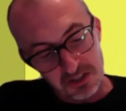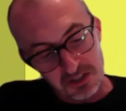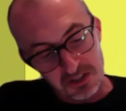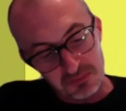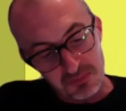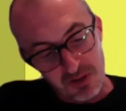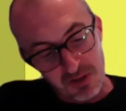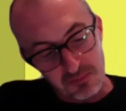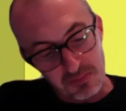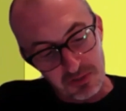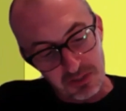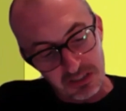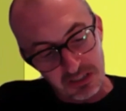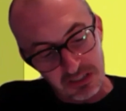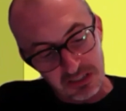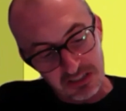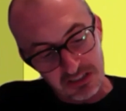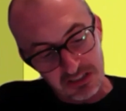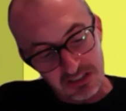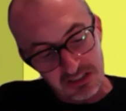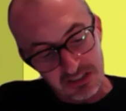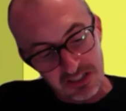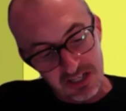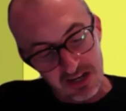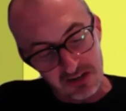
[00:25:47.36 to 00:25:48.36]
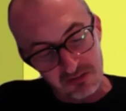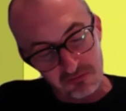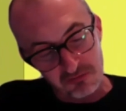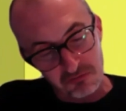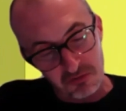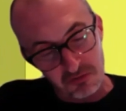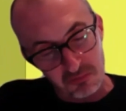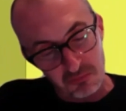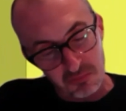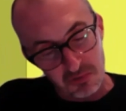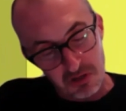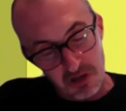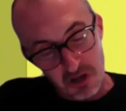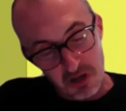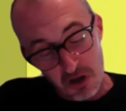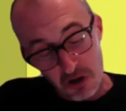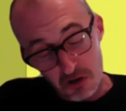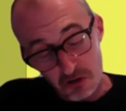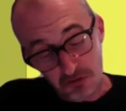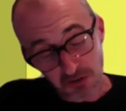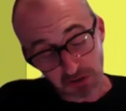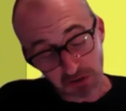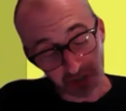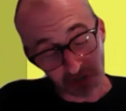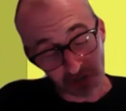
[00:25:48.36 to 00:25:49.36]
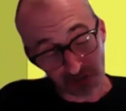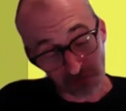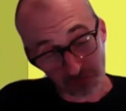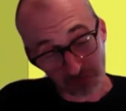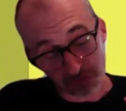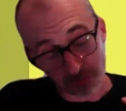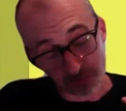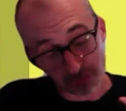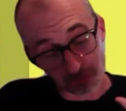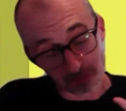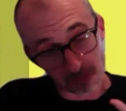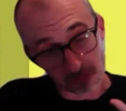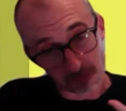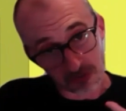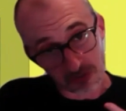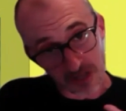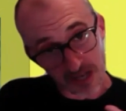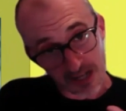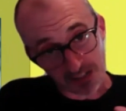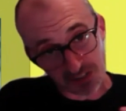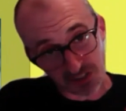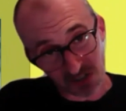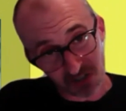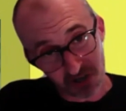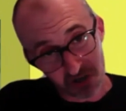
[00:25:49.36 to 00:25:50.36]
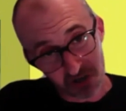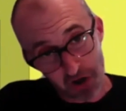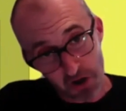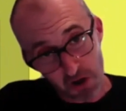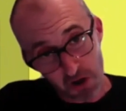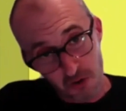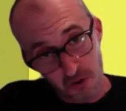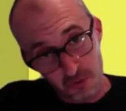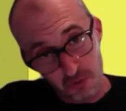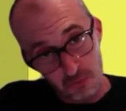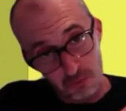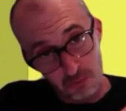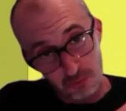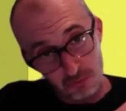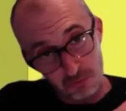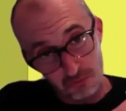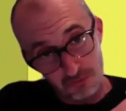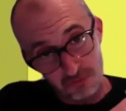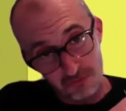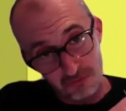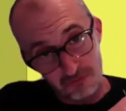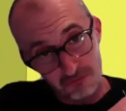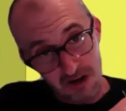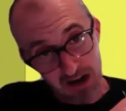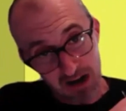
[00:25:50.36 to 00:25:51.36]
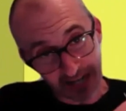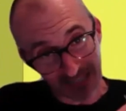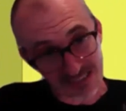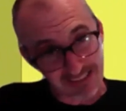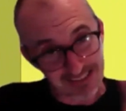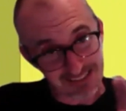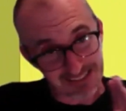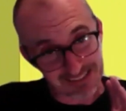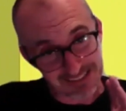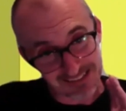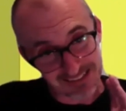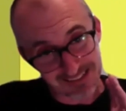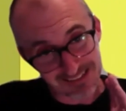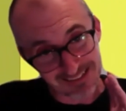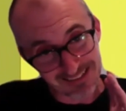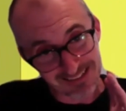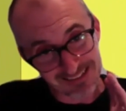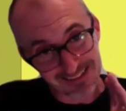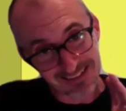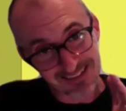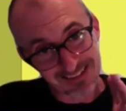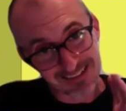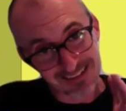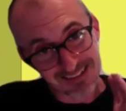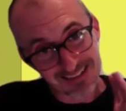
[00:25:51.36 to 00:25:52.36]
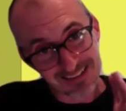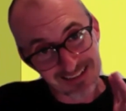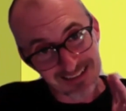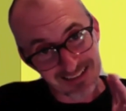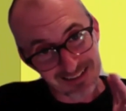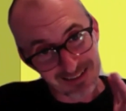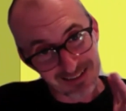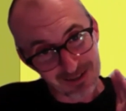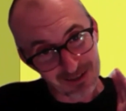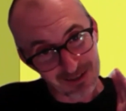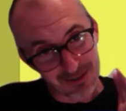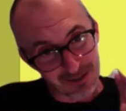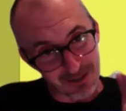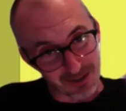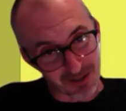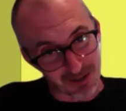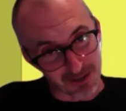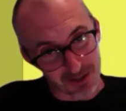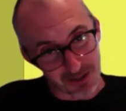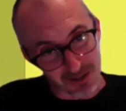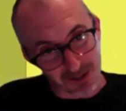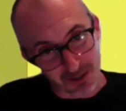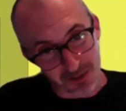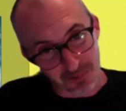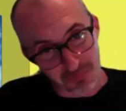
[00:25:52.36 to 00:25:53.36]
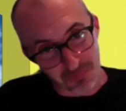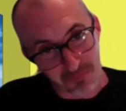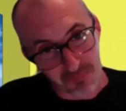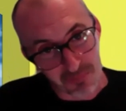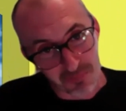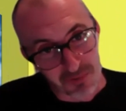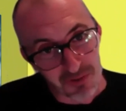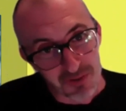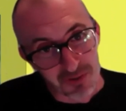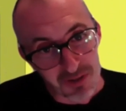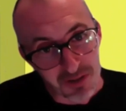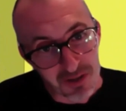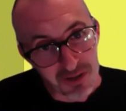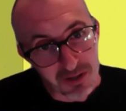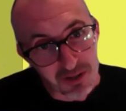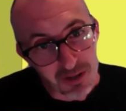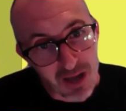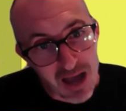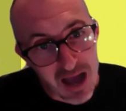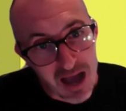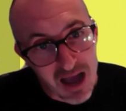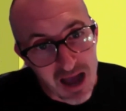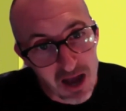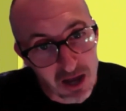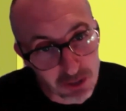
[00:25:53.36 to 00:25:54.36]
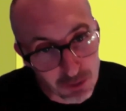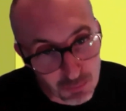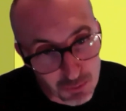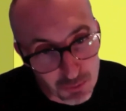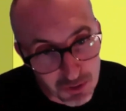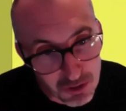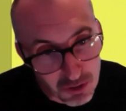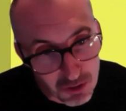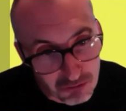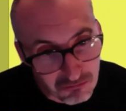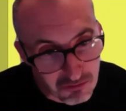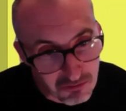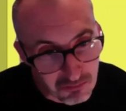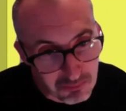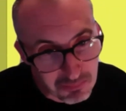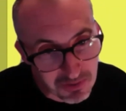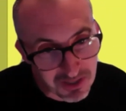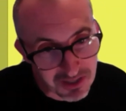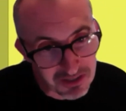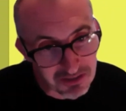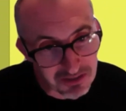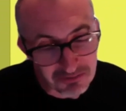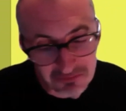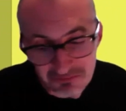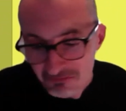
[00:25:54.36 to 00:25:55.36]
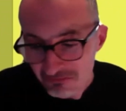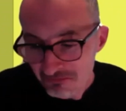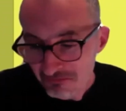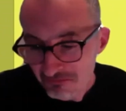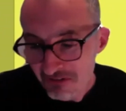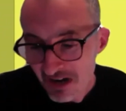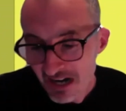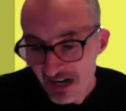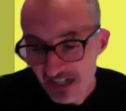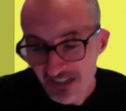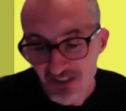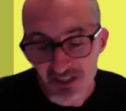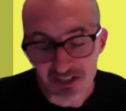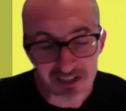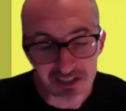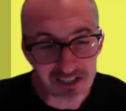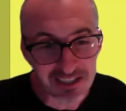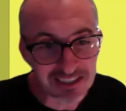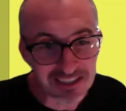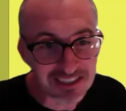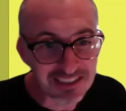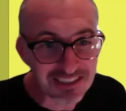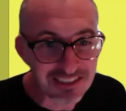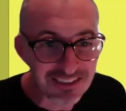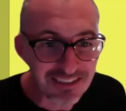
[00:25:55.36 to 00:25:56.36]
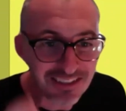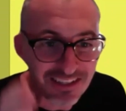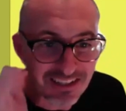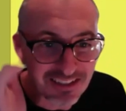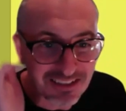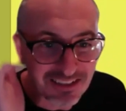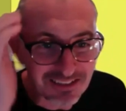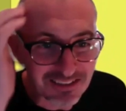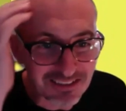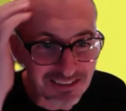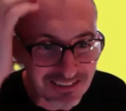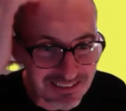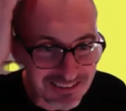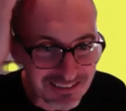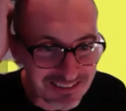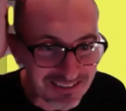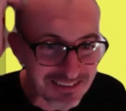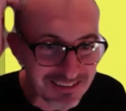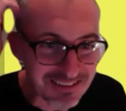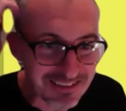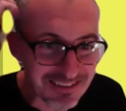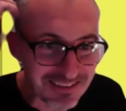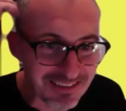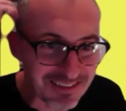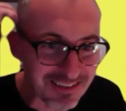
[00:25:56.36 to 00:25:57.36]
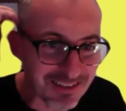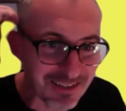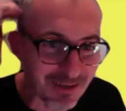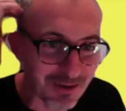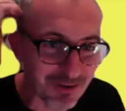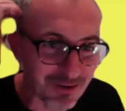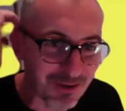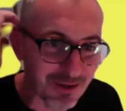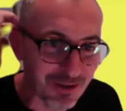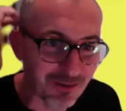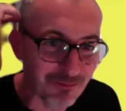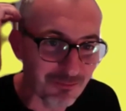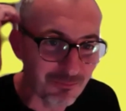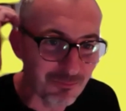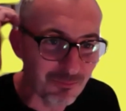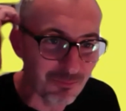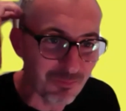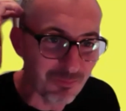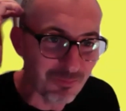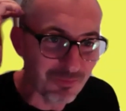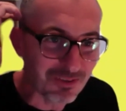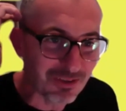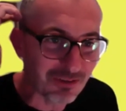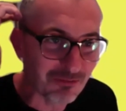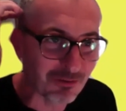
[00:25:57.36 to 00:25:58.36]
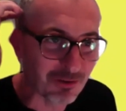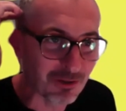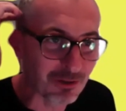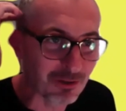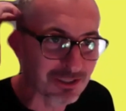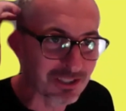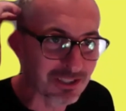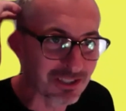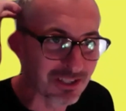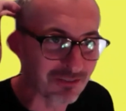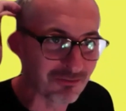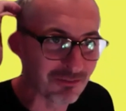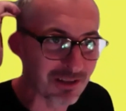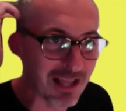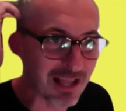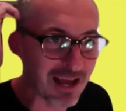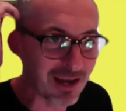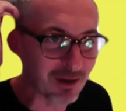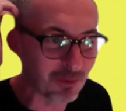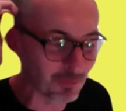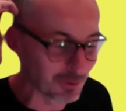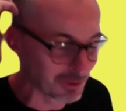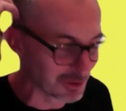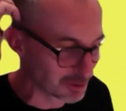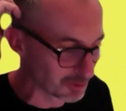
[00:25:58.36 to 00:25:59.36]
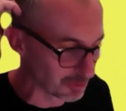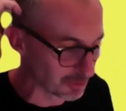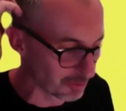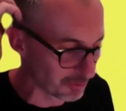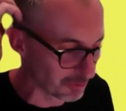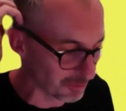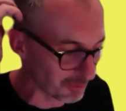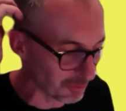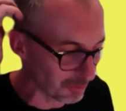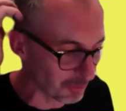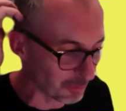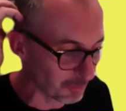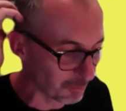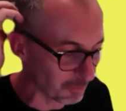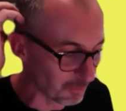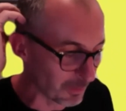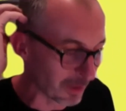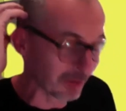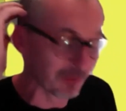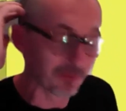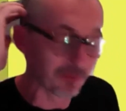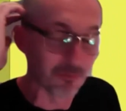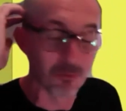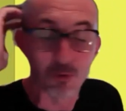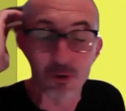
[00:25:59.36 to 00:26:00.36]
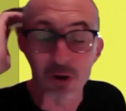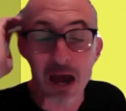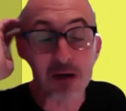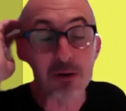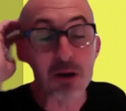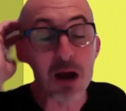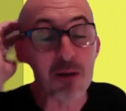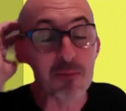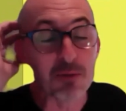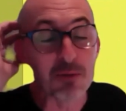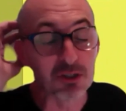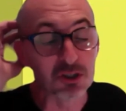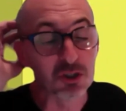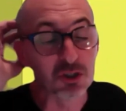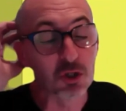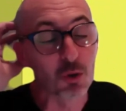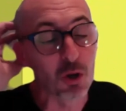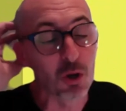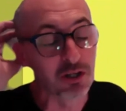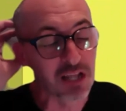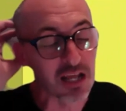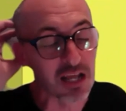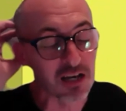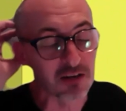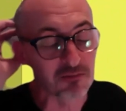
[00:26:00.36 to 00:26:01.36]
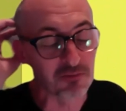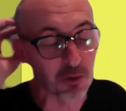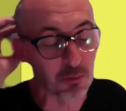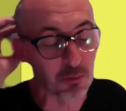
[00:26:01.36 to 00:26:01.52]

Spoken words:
maybe extend from Lohse through Tessino, Grassi. Are you a European rationalist in, kind of different, using different language, or how much do you identify